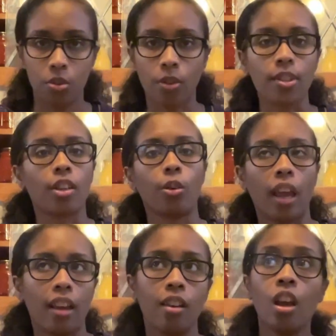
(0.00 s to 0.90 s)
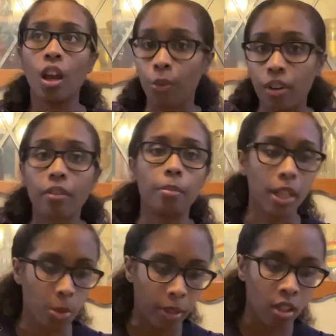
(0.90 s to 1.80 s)
So I was like, okay, we have a
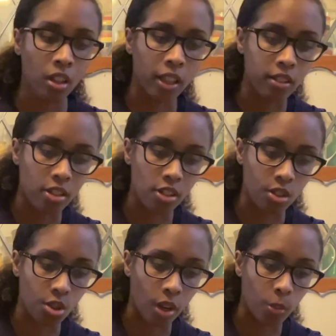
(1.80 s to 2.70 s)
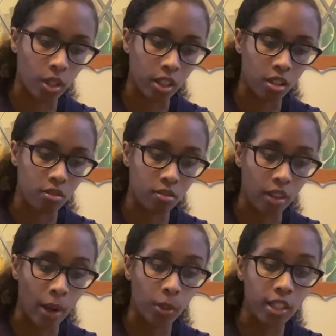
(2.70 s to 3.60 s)
much bigger garden this year, so I want
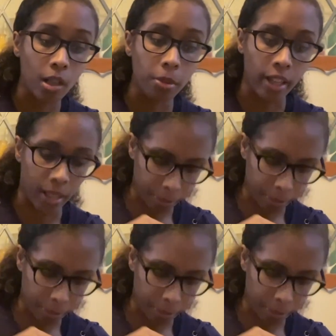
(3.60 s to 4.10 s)
to double that.